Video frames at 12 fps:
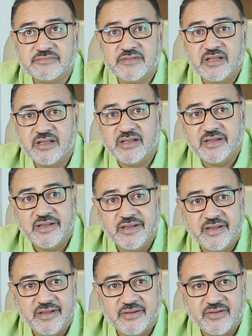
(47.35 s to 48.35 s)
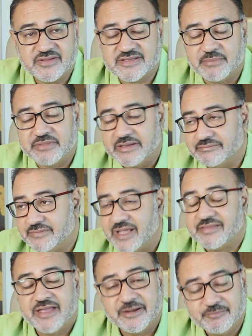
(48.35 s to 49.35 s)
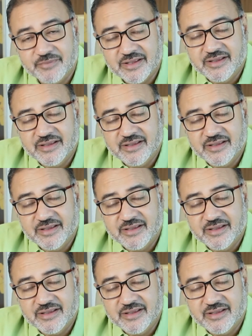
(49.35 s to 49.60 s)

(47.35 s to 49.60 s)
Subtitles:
or something like that.